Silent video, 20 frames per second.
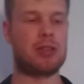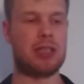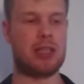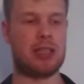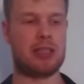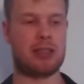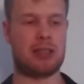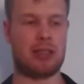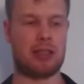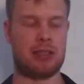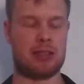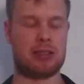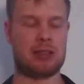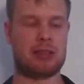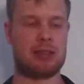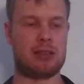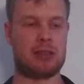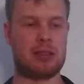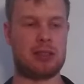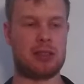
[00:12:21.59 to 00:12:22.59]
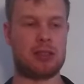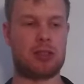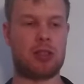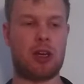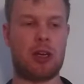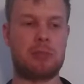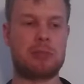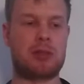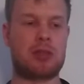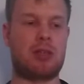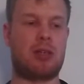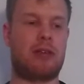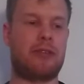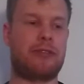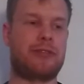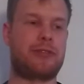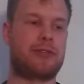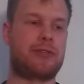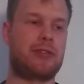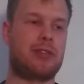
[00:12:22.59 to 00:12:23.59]
In terms of,
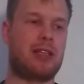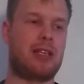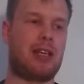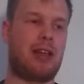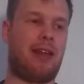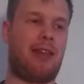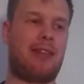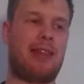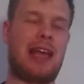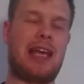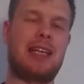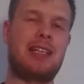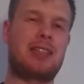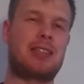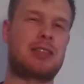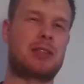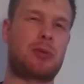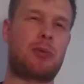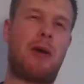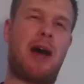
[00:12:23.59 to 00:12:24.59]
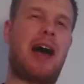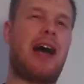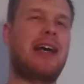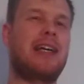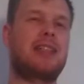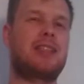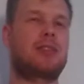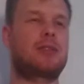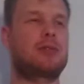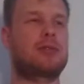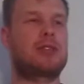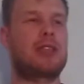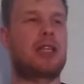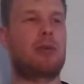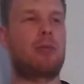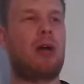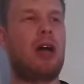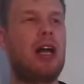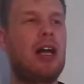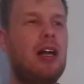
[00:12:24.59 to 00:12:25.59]
they try to say,
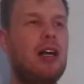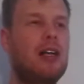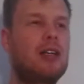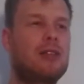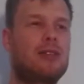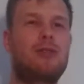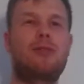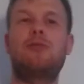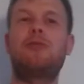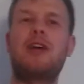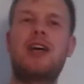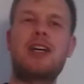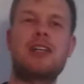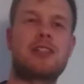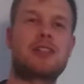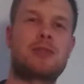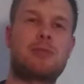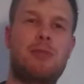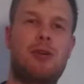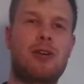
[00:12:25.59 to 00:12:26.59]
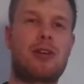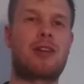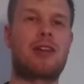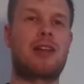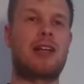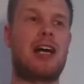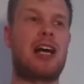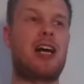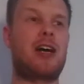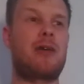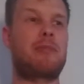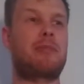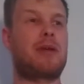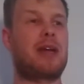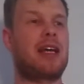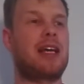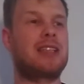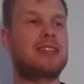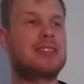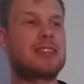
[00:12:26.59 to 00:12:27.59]
well, we are a small club,
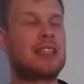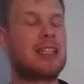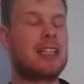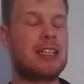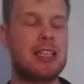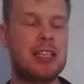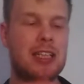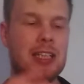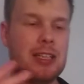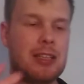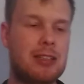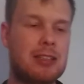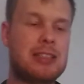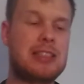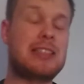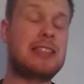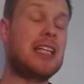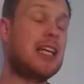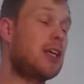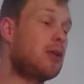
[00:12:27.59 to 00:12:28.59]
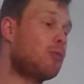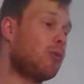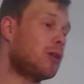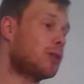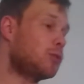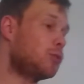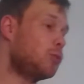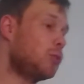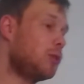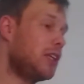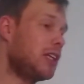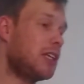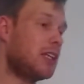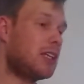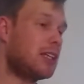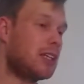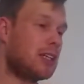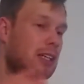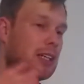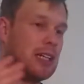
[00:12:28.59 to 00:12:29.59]
and see what
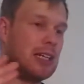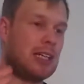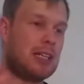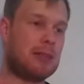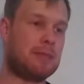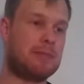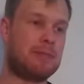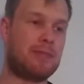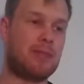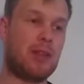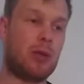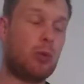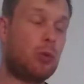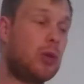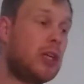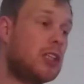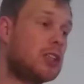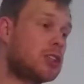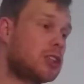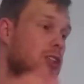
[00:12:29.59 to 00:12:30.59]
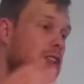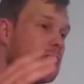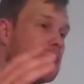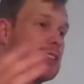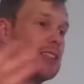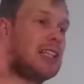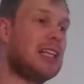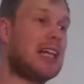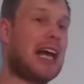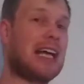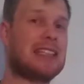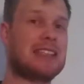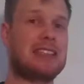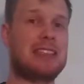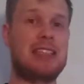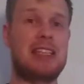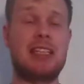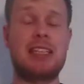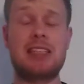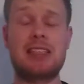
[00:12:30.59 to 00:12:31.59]
we reached in the last
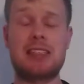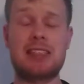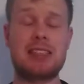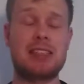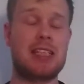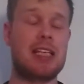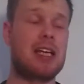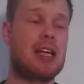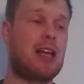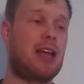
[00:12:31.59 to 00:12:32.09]
years.